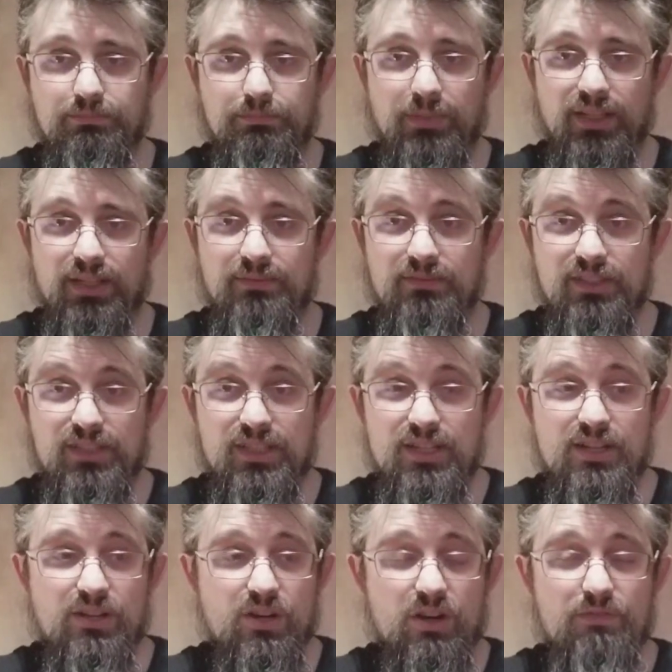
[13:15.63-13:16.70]
But
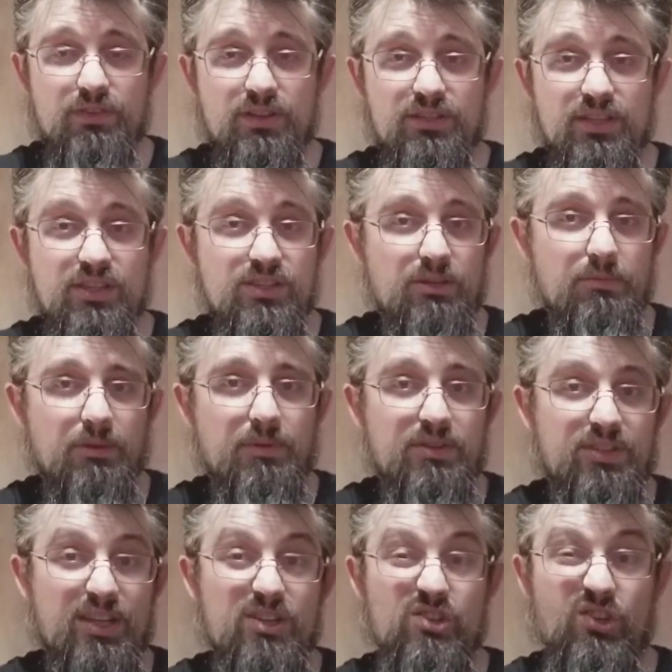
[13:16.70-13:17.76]
conversely, some of the
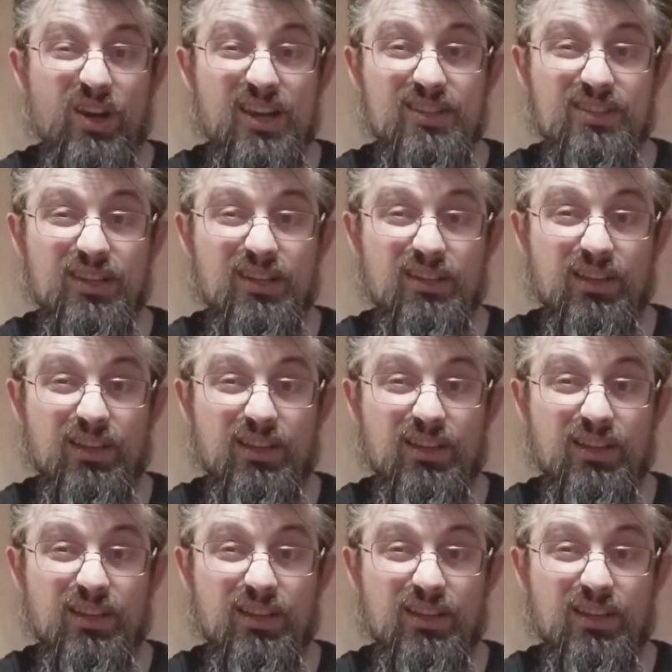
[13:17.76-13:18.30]
most interesting,